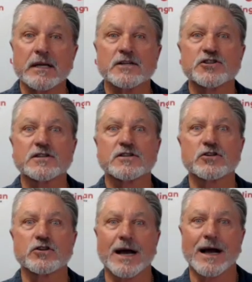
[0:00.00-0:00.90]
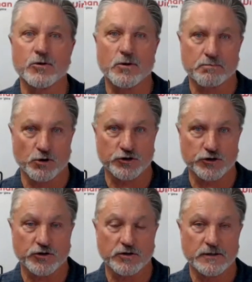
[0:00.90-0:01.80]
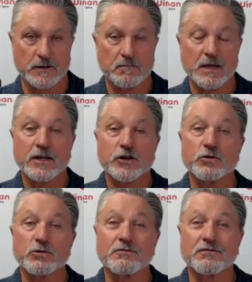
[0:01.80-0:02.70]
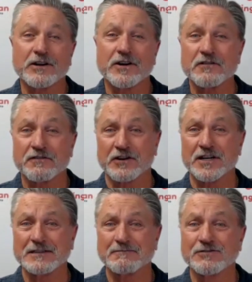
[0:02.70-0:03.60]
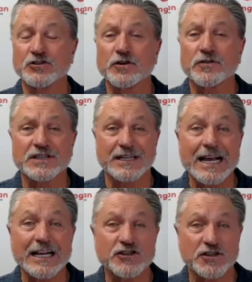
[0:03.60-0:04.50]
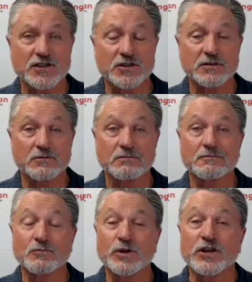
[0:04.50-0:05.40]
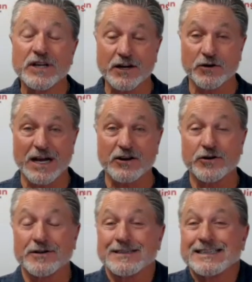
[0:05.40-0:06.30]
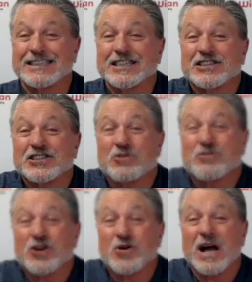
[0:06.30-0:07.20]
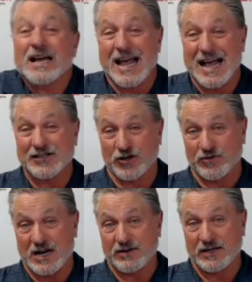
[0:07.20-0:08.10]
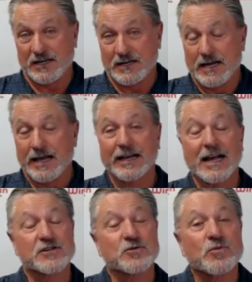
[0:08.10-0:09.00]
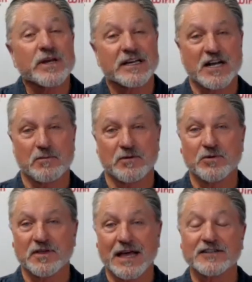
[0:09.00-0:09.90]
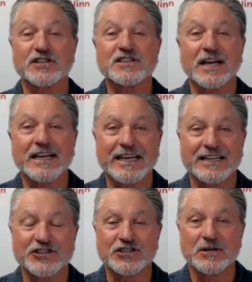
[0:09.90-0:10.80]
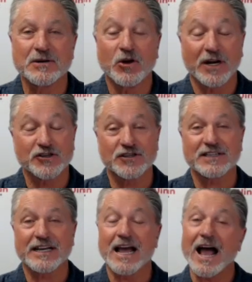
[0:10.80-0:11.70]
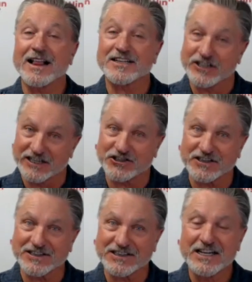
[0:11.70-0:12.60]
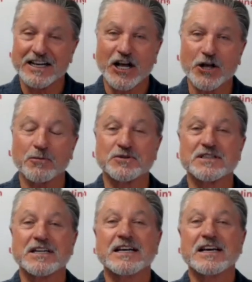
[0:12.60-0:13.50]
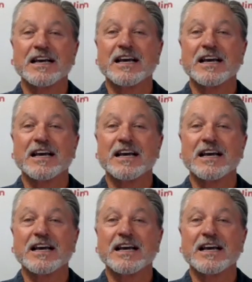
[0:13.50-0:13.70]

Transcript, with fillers: but you just don't know how to approach her. You're very, very nervous and anxious when you get around her. You just don't know how to ask her out. And guys, we can help you with that, just like Hitch, or I should say Alex Hitchens helps